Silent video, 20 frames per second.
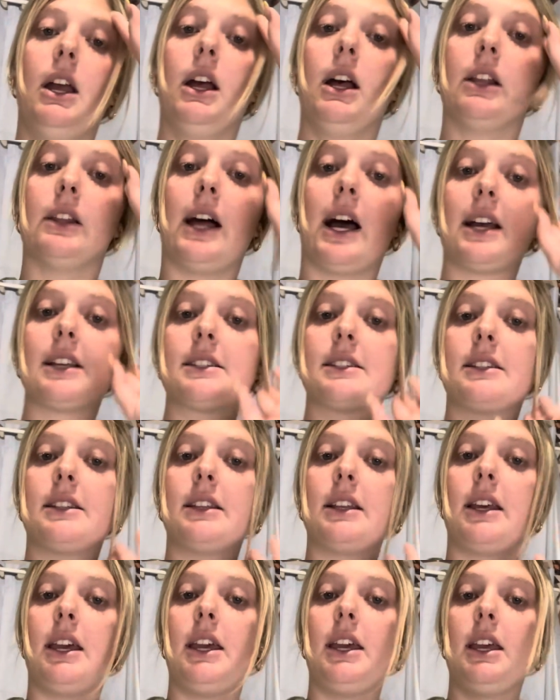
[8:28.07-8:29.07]

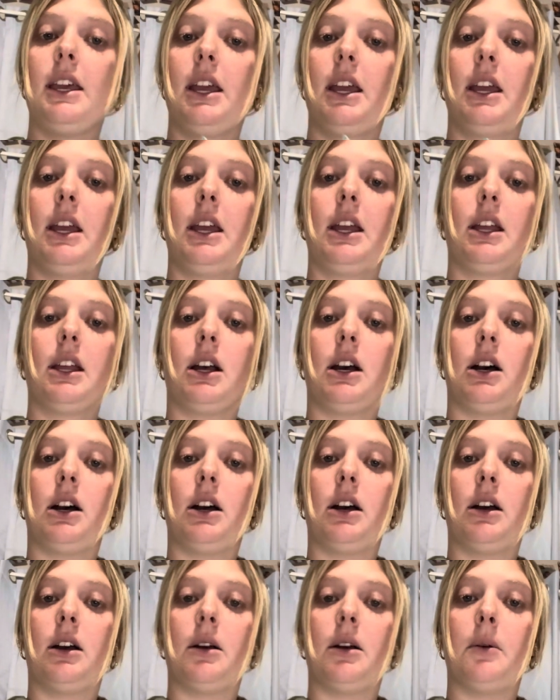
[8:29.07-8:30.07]
Lastly,
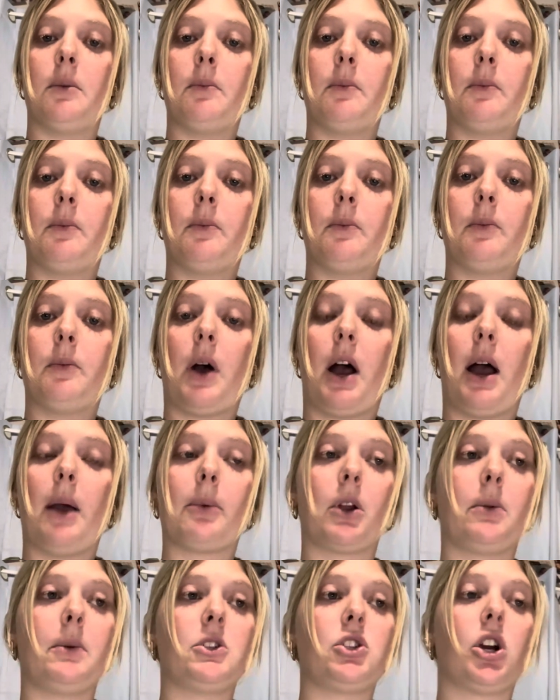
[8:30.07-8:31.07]
I'm going
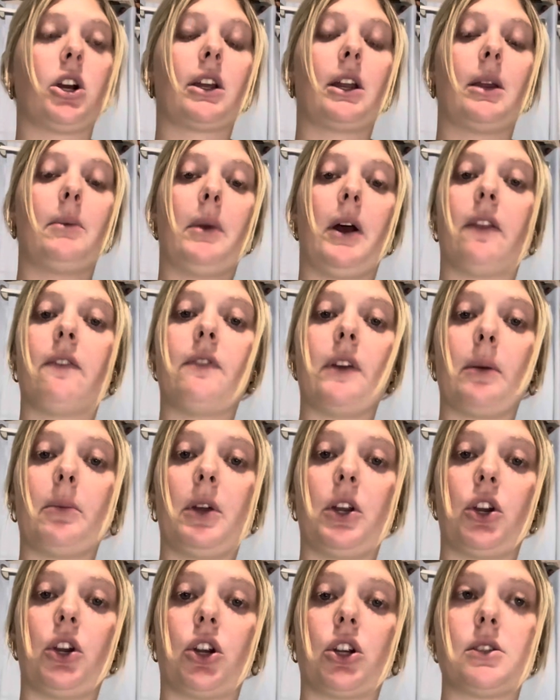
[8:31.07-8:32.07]
to be talking about the family
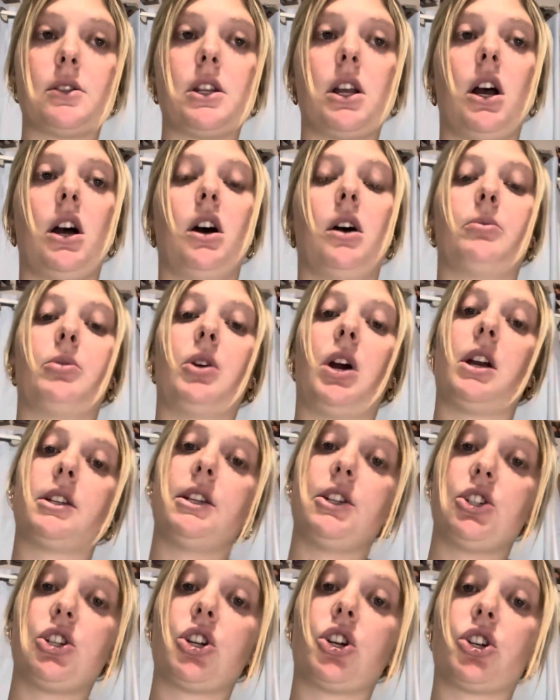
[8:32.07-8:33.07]
nurse
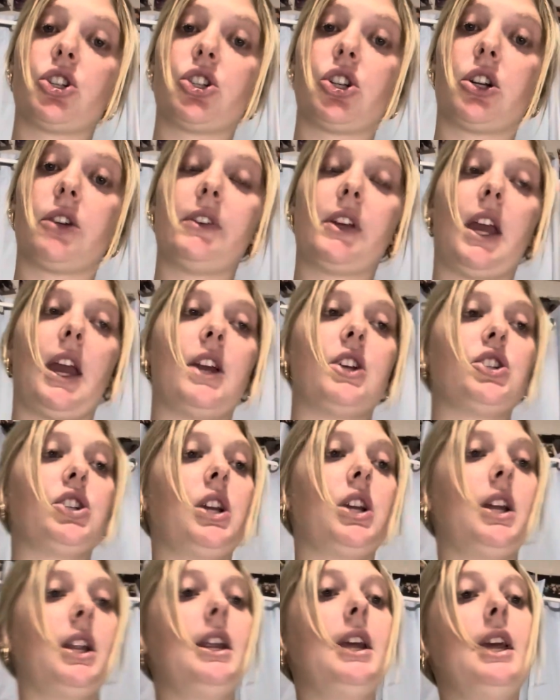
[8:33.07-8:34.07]
practitioner
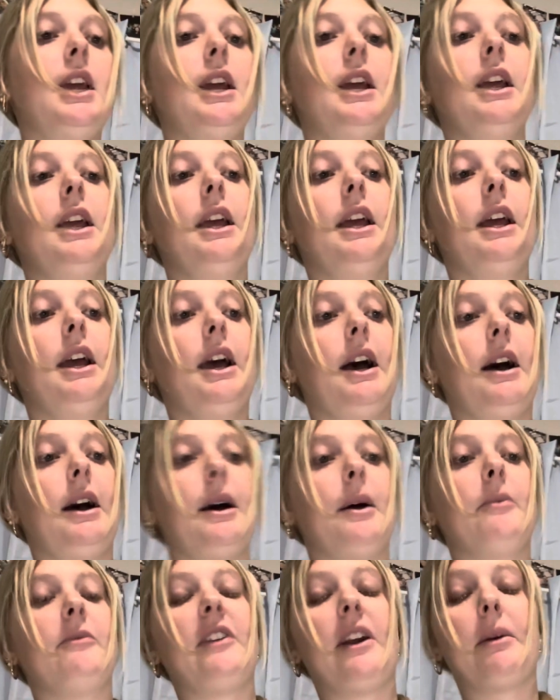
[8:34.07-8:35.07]
certification.
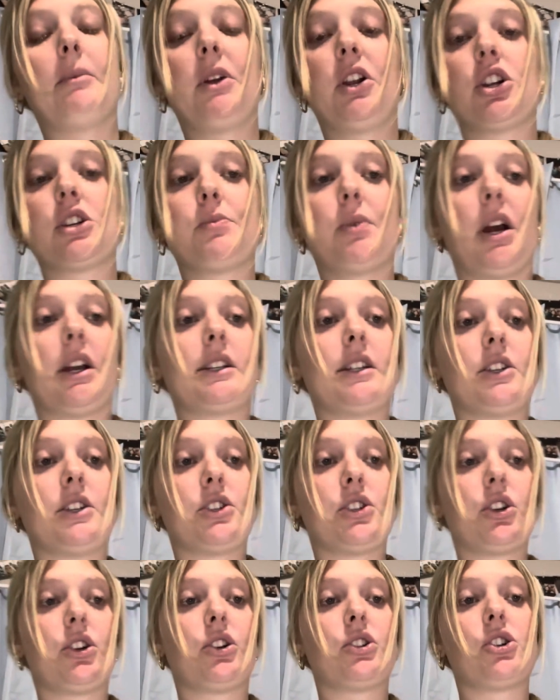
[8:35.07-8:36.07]
Family nurse
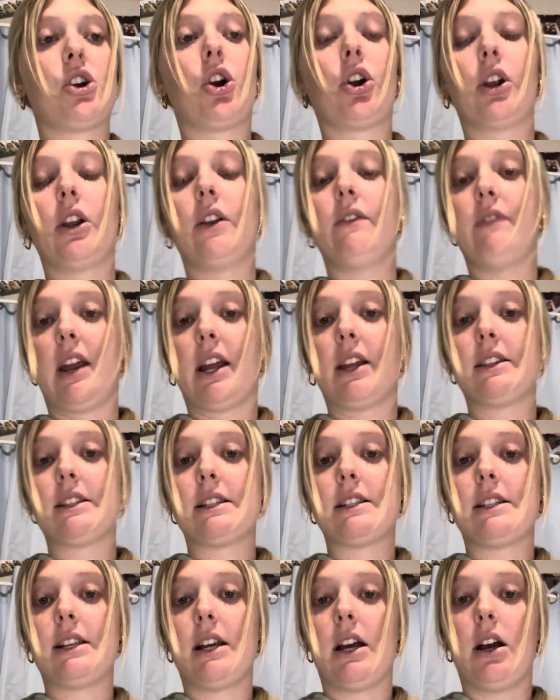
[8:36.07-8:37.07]
practitioners are
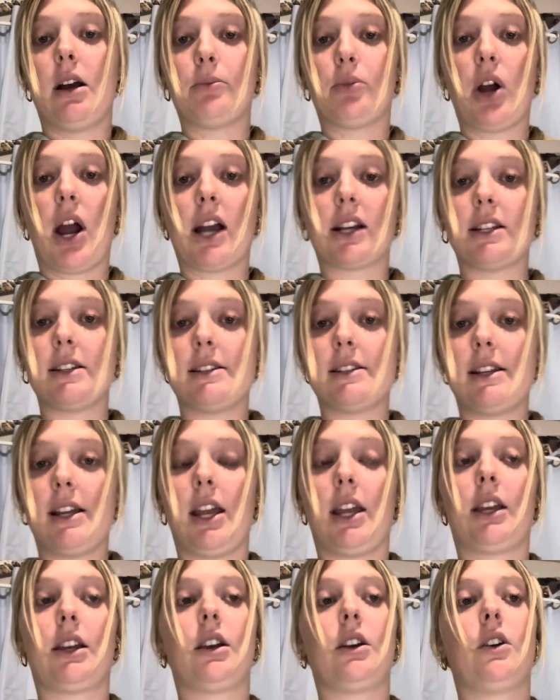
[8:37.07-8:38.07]
advanced
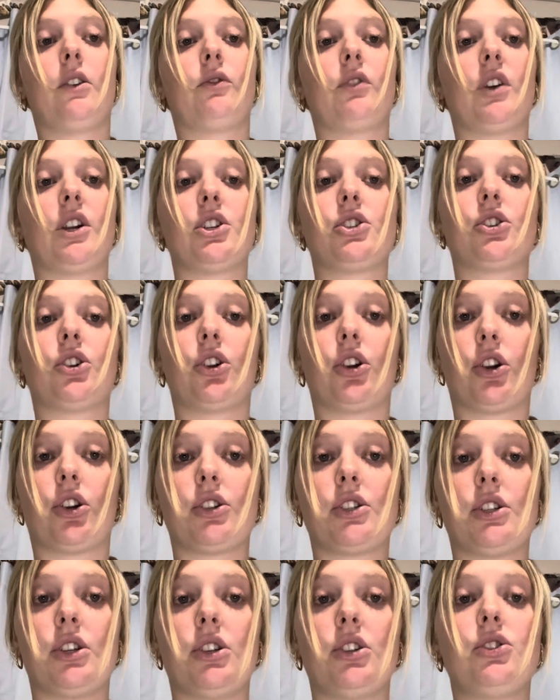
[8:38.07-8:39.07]
practicing registered
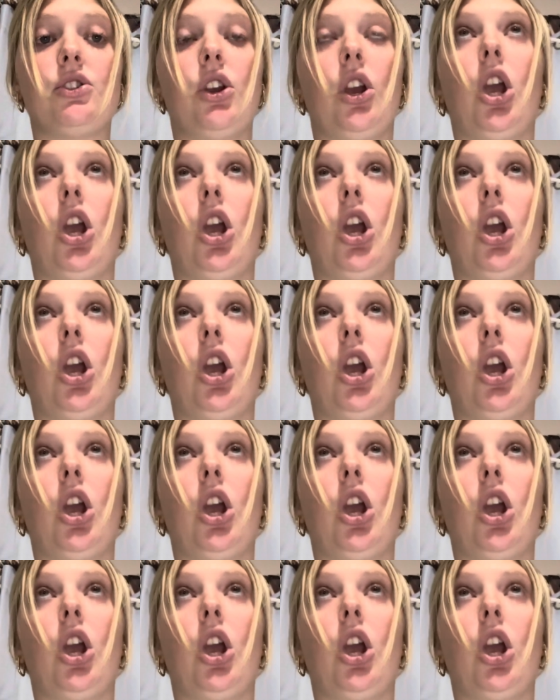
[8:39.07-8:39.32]
nurses